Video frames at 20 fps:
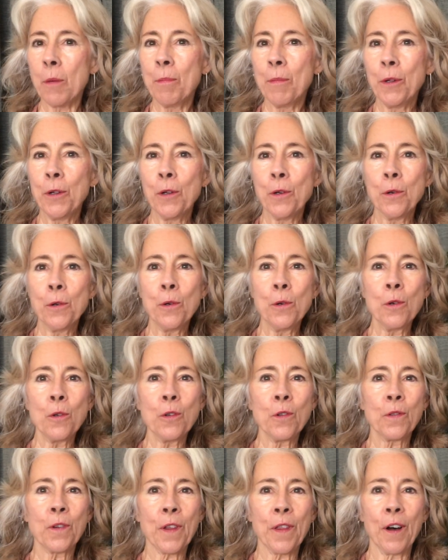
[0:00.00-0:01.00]
a
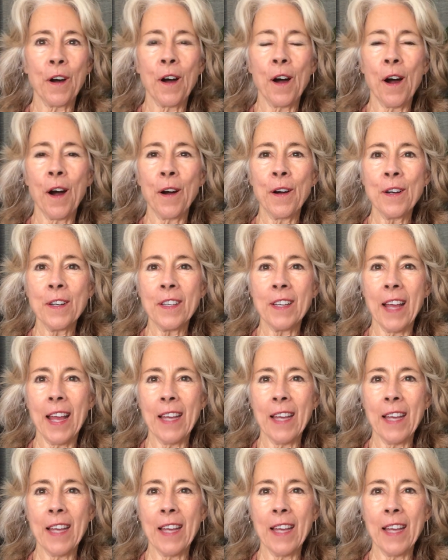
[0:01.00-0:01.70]
muse for the heart